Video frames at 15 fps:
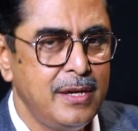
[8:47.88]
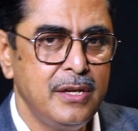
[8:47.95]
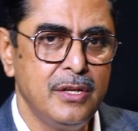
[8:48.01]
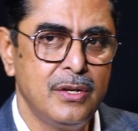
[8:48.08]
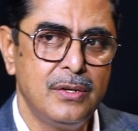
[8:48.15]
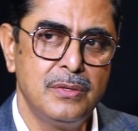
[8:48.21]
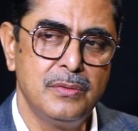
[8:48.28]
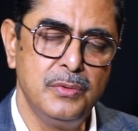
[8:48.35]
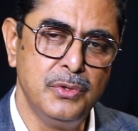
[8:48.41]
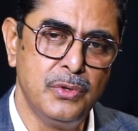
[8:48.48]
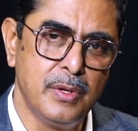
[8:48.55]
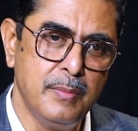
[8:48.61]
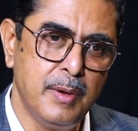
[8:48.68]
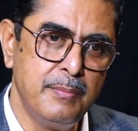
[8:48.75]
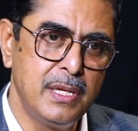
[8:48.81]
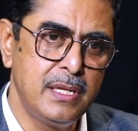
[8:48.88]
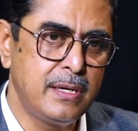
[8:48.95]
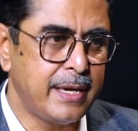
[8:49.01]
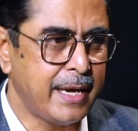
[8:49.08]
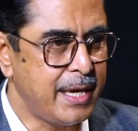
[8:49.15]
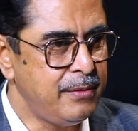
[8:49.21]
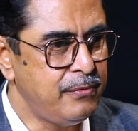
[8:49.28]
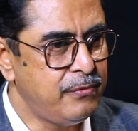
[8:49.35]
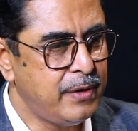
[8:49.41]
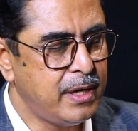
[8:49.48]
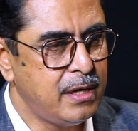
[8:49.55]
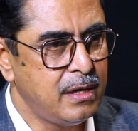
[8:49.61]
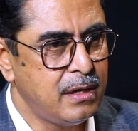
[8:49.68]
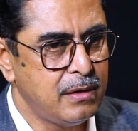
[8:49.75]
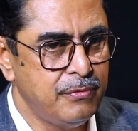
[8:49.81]
You remember the time
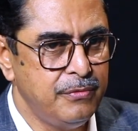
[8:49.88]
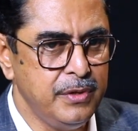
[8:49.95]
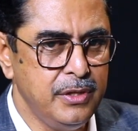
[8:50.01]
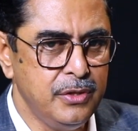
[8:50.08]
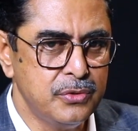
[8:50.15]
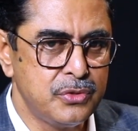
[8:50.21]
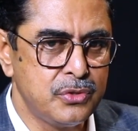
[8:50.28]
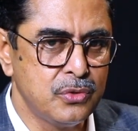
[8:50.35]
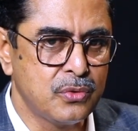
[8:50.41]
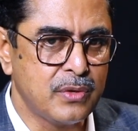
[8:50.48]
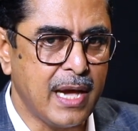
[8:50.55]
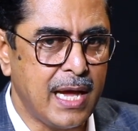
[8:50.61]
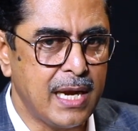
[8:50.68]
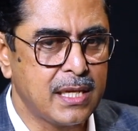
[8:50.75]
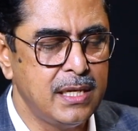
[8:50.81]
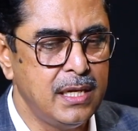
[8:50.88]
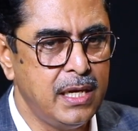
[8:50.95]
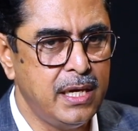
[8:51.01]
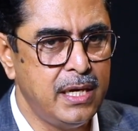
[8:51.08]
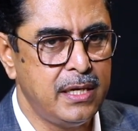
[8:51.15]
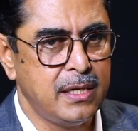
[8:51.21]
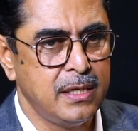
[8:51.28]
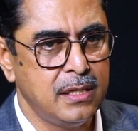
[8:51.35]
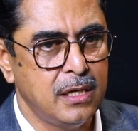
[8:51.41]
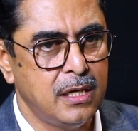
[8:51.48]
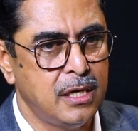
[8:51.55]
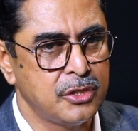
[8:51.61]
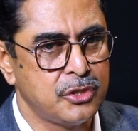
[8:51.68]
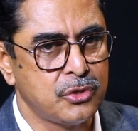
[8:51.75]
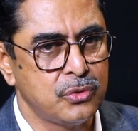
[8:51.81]
when we used to calculate
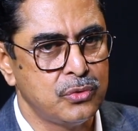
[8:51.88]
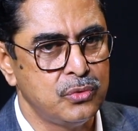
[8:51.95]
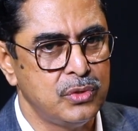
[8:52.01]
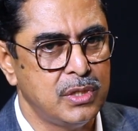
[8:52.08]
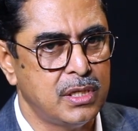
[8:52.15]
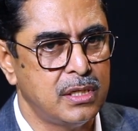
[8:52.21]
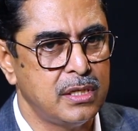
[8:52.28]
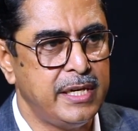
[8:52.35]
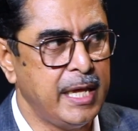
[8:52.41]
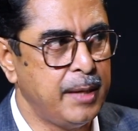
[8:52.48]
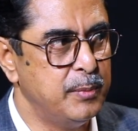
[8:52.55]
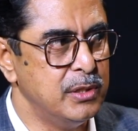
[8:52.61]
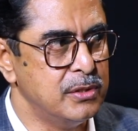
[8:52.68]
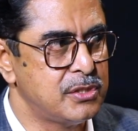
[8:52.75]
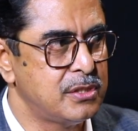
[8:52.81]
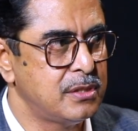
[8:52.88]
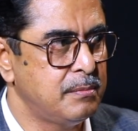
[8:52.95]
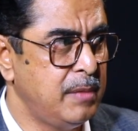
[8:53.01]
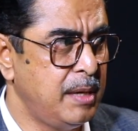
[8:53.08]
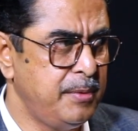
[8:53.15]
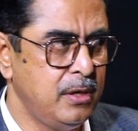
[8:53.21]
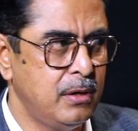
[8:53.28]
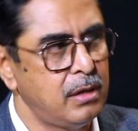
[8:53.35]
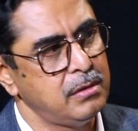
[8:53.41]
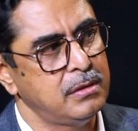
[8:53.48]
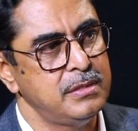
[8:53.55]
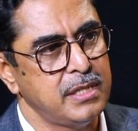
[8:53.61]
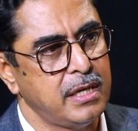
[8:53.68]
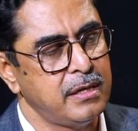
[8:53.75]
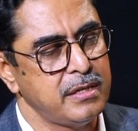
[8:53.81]
through the tables. Maybe not
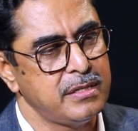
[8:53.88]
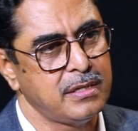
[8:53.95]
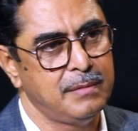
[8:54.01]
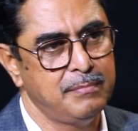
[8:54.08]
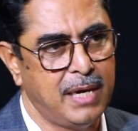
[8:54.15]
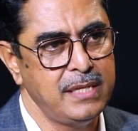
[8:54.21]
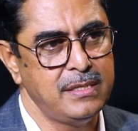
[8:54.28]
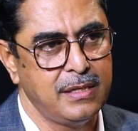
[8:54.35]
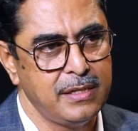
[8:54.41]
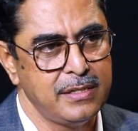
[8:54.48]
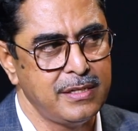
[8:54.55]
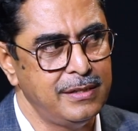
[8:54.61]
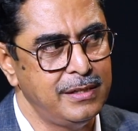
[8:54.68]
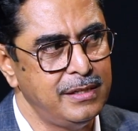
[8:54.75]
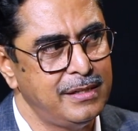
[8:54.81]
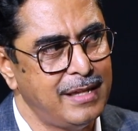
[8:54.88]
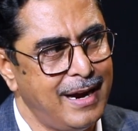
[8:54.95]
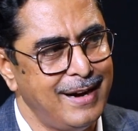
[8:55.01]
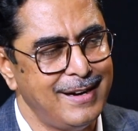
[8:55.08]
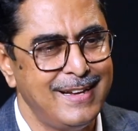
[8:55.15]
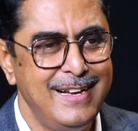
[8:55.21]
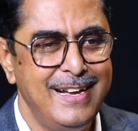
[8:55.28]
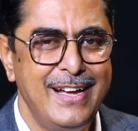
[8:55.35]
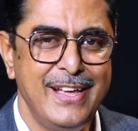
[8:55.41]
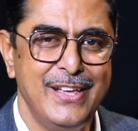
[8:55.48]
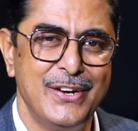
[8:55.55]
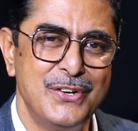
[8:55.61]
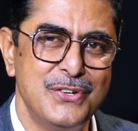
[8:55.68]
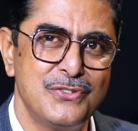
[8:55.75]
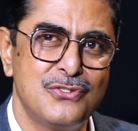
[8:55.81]
your generation. My generation did that.
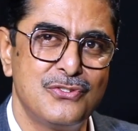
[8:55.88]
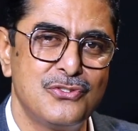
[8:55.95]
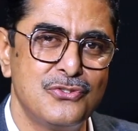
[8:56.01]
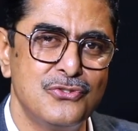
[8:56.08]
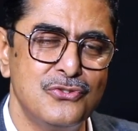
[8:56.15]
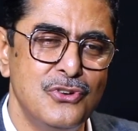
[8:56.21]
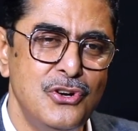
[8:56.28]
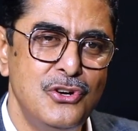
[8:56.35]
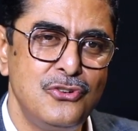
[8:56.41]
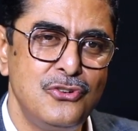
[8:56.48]
Through